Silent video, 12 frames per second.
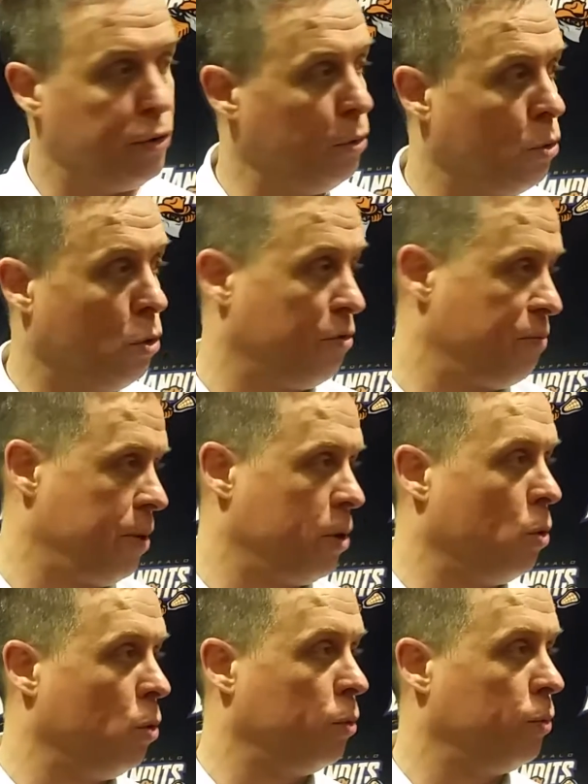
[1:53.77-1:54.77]
two goal, three
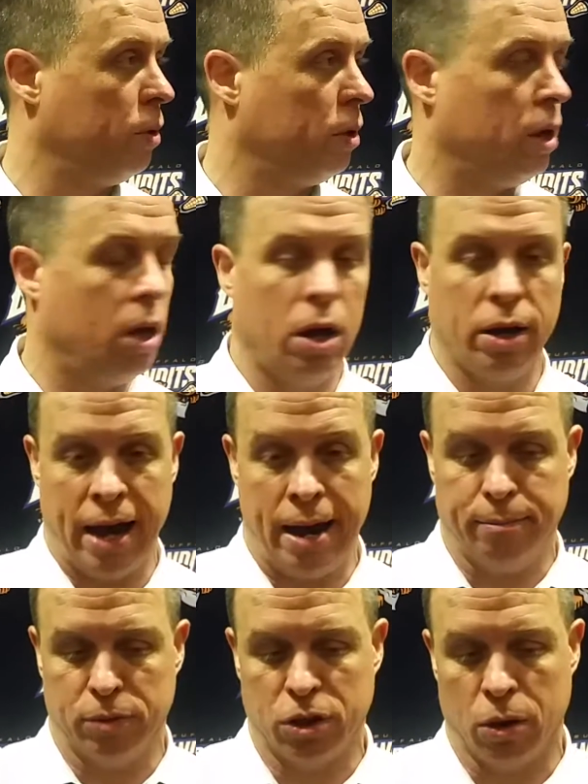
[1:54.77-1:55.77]
goal uh,
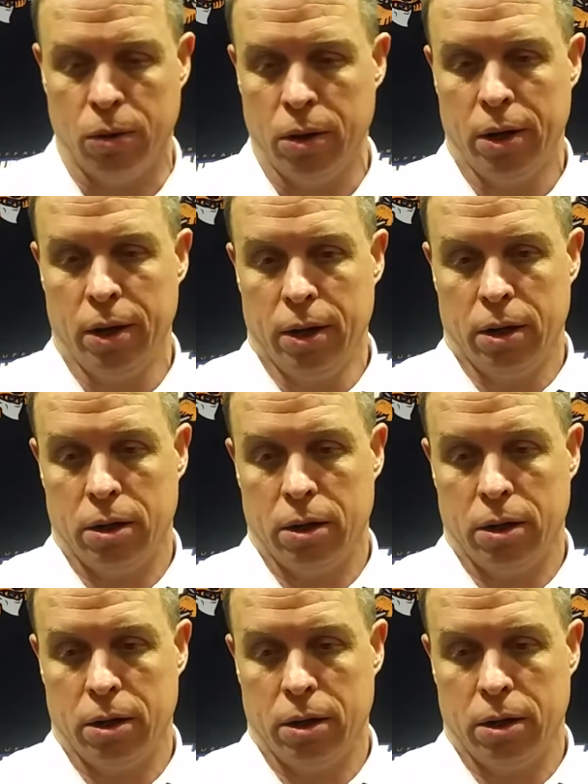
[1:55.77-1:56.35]
game. So, um,